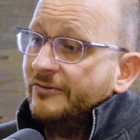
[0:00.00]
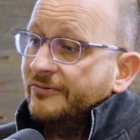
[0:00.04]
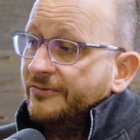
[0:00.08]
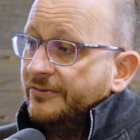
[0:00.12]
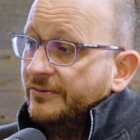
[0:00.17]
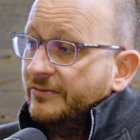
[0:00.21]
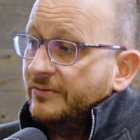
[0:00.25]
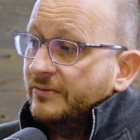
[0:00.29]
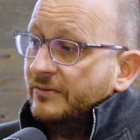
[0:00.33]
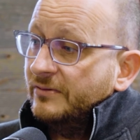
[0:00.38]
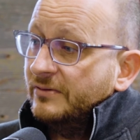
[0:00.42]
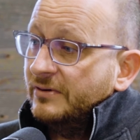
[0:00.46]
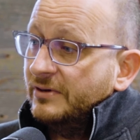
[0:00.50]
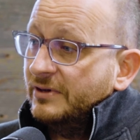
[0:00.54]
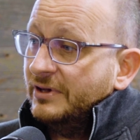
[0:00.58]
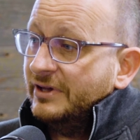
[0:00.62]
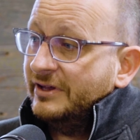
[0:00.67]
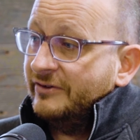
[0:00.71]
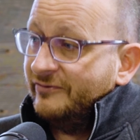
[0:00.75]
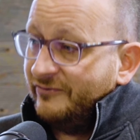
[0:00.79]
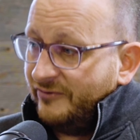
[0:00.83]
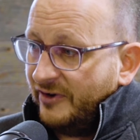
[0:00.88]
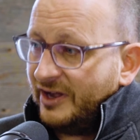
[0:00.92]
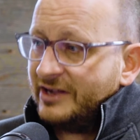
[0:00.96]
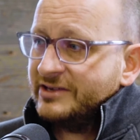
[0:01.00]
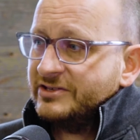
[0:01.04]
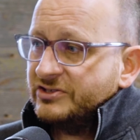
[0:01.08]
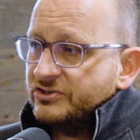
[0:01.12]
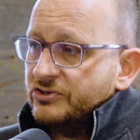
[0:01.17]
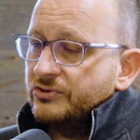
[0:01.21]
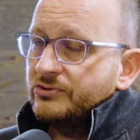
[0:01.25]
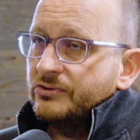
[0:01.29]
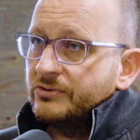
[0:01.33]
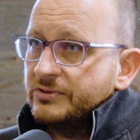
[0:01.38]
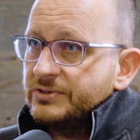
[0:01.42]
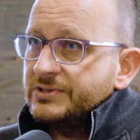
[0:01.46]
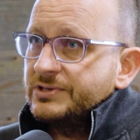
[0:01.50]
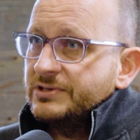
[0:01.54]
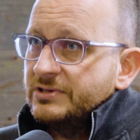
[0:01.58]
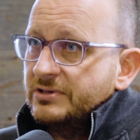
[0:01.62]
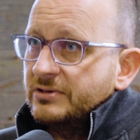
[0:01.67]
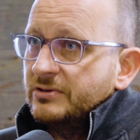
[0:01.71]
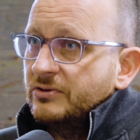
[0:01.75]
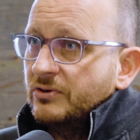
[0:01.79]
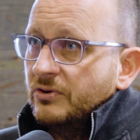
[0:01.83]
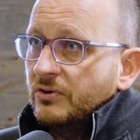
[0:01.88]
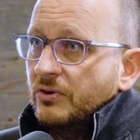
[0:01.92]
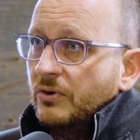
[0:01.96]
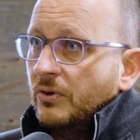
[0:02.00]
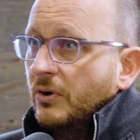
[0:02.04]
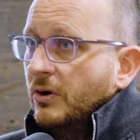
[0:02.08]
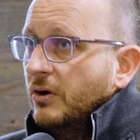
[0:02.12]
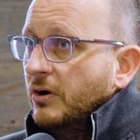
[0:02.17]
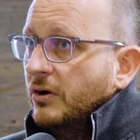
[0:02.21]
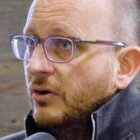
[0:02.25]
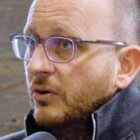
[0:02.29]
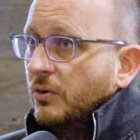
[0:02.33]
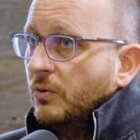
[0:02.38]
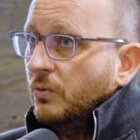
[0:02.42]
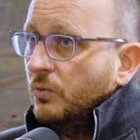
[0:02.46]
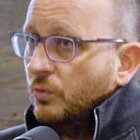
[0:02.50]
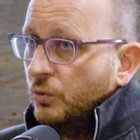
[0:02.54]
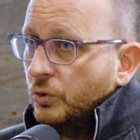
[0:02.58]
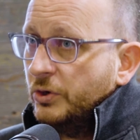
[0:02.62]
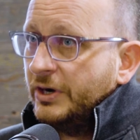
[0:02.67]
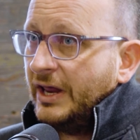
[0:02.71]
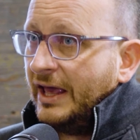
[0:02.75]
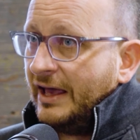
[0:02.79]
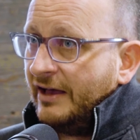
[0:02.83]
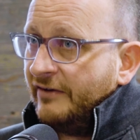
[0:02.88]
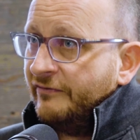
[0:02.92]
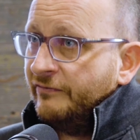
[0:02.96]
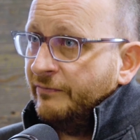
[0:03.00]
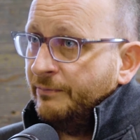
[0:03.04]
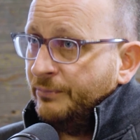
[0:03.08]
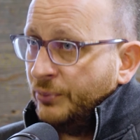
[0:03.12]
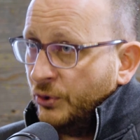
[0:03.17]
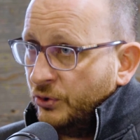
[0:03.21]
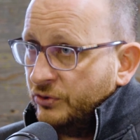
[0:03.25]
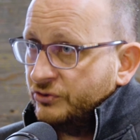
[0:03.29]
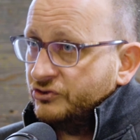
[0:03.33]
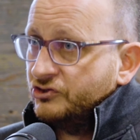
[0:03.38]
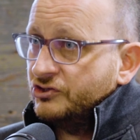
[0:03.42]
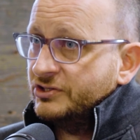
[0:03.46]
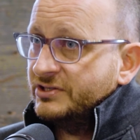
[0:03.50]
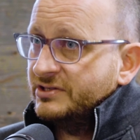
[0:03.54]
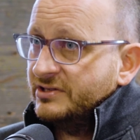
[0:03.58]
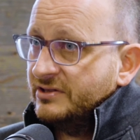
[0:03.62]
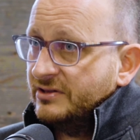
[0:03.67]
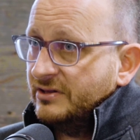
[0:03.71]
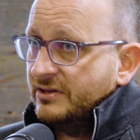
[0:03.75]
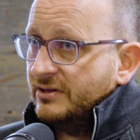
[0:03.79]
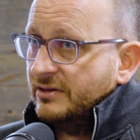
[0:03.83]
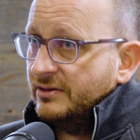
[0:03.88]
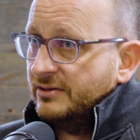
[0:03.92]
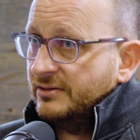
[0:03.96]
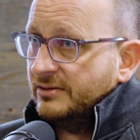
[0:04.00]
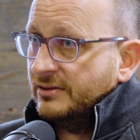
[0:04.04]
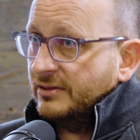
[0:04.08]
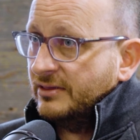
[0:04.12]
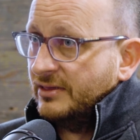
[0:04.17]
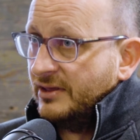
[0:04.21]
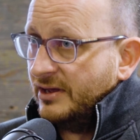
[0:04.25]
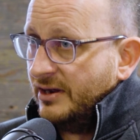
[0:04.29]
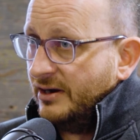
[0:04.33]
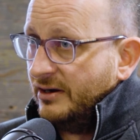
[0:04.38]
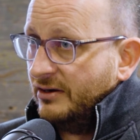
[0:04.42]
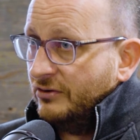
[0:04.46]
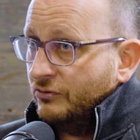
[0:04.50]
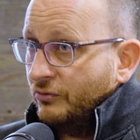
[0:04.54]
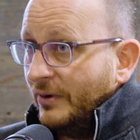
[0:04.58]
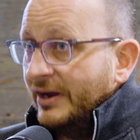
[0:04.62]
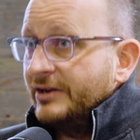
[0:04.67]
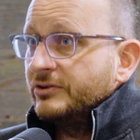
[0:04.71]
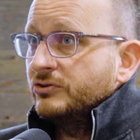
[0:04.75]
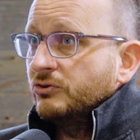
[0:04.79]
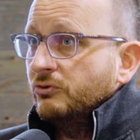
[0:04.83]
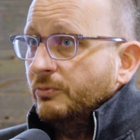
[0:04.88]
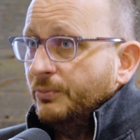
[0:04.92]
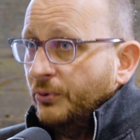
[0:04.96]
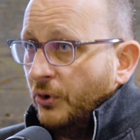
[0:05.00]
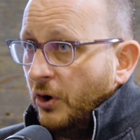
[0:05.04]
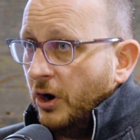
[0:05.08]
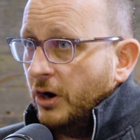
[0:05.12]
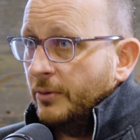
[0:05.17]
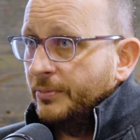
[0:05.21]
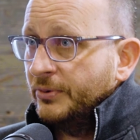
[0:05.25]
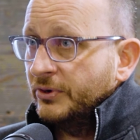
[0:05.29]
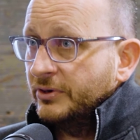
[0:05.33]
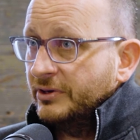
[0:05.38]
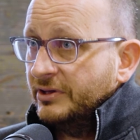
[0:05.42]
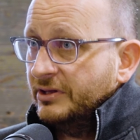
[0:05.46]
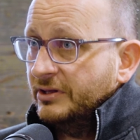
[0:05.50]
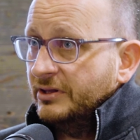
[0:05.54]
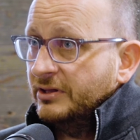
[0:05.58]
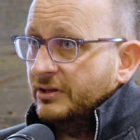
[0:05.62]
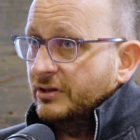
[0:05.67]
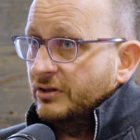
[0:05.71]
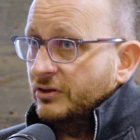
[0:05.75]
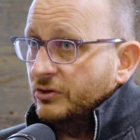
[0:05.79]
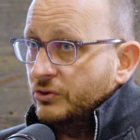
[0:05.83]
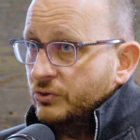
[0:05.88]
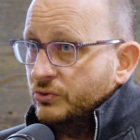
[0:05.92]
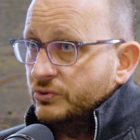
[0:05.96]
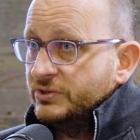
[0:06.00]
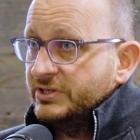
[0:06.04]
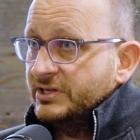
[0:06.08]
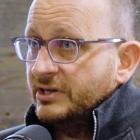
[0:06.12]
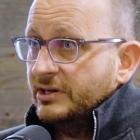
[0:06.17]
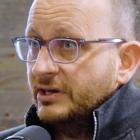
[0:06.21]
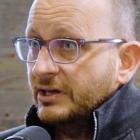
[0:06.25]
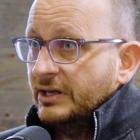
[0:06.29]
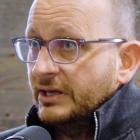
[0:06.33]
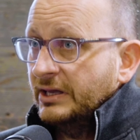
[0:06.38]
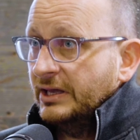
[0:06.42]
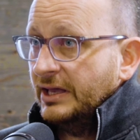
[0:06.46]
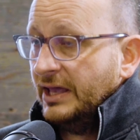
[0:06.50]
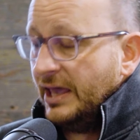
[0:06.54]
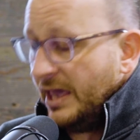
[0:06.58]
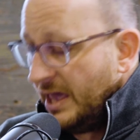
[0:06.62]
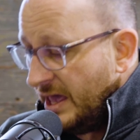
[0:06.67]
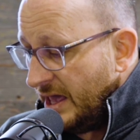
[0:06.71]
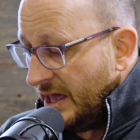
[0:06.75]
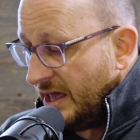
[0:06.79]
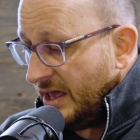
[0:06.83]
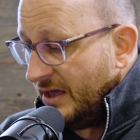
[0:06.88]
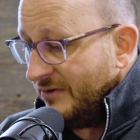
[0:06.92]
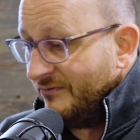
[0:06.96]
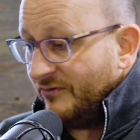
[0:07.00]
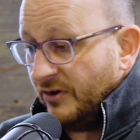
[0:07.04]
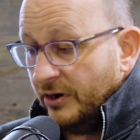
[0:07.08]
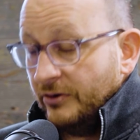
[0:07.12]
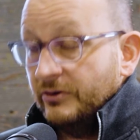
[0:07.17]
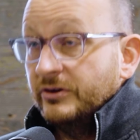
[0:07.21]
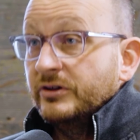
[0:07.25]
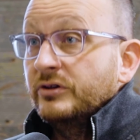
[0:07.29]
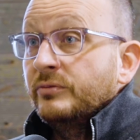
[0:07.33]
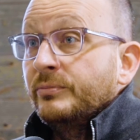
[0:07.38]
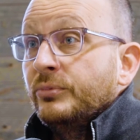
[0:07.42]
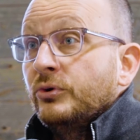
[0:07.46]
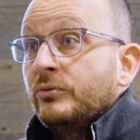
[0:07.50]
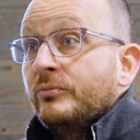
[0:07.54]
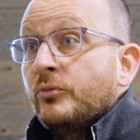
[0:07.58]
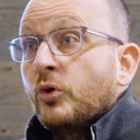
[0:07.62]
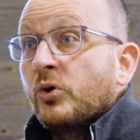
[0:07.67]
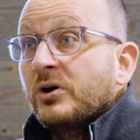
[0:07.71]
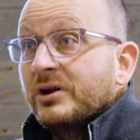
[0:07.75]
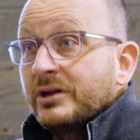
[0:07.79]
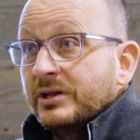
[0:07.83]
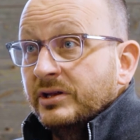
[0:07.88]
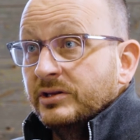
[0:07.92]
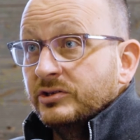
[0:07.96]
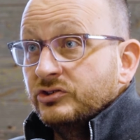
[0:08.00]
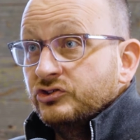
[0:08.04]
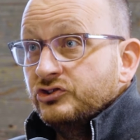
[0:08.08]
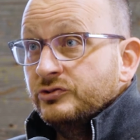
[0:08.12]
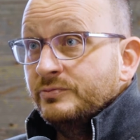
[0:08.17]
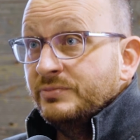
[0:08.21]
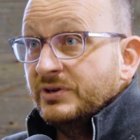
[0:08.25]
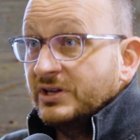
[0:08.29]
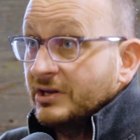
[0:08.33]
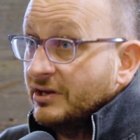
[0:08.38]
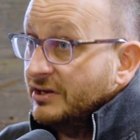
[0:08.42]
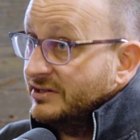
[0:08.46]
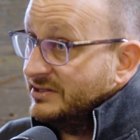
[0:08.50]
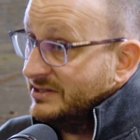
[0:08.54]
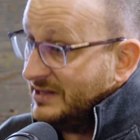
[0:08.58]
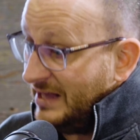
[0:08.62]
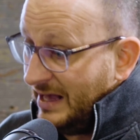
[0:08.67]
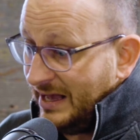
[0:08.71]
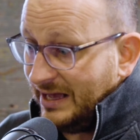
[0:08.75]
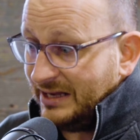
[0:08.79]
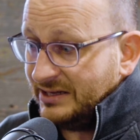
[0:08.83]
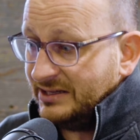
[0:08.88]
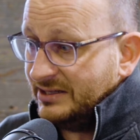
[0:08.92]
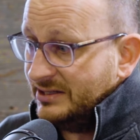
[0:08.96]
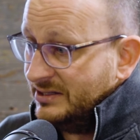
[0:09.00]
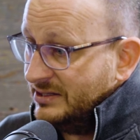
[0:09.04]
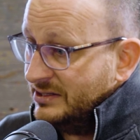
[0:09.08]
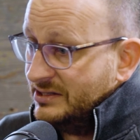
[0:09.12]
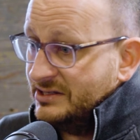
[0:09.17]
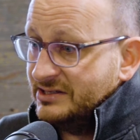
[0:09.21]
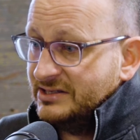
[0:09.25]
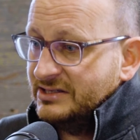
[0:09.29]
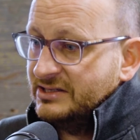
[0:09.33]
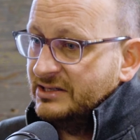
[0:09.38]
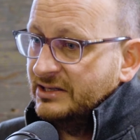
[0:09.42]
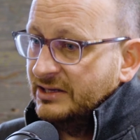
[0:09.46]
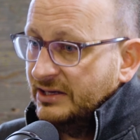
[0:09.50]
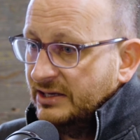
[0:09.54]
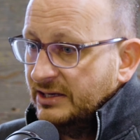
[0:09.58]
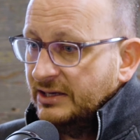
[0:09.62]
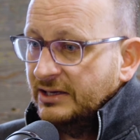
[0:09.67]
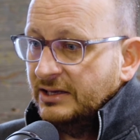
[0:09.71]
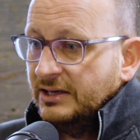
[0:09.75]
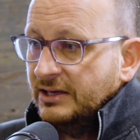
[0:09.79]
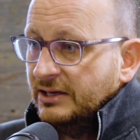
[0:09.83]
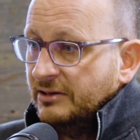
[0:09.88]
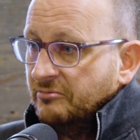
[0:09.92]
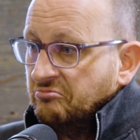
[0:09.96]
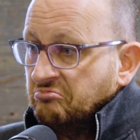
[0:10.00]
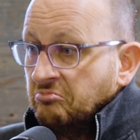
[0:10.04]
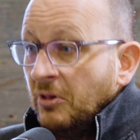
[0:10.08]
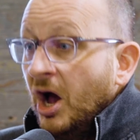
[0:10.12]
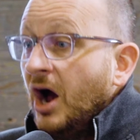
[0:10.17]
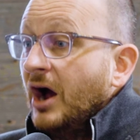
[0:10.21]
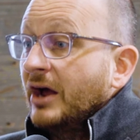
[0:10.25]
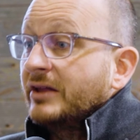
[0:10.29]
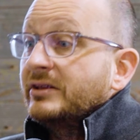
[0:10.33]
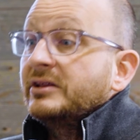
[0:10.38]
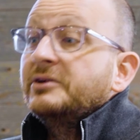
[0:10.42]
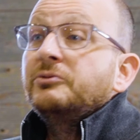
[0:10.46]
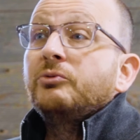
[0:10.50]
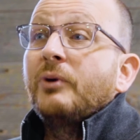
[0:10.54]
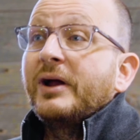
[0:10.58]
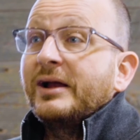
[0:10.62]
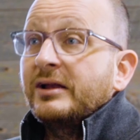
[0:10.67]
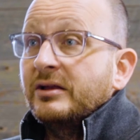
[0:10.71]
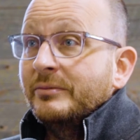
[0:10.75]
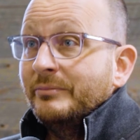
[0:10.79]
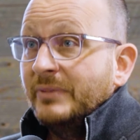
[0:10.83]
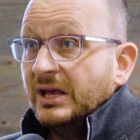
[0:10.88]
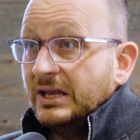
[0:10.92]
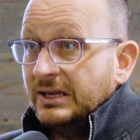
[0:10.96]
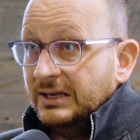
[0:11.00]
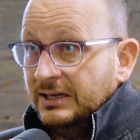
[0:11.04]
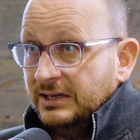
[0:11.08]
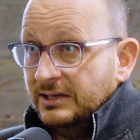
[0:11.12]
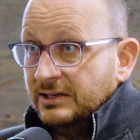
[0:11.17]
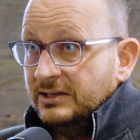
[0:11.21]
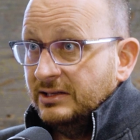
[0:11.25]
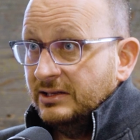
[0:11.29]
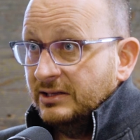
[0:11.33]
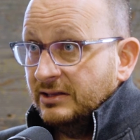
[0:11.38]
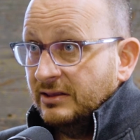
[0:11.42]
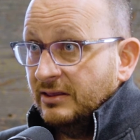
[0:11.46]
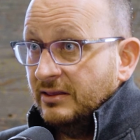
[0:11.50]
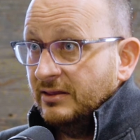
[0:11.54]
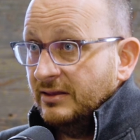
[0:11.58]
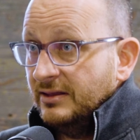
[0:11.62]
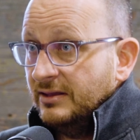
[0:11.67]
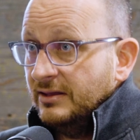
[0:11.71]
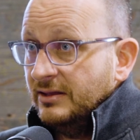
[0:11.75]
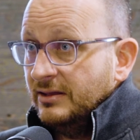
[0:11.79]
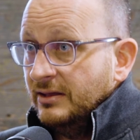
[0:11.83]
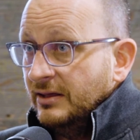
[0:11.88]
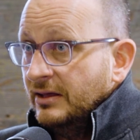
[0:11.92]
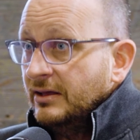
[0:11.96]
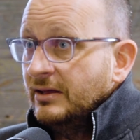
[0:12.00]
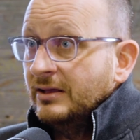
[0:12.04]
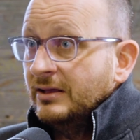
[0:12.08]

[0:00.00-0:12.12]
of investors would have purchased their rental property using a variable mortgage because that is highly recommended in the